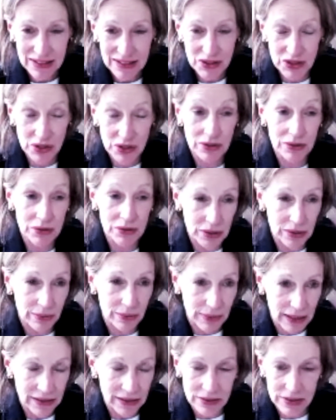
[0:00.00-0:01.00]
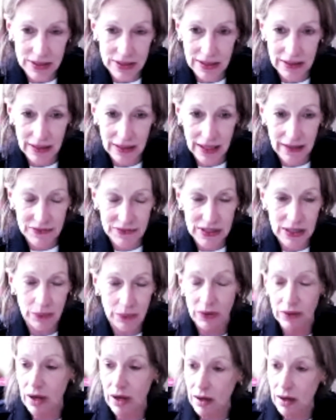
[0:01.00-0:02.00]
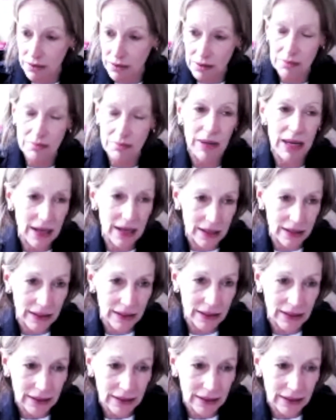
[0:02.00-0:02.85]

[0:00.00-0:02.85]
turn to the right or to the left. I will call them back.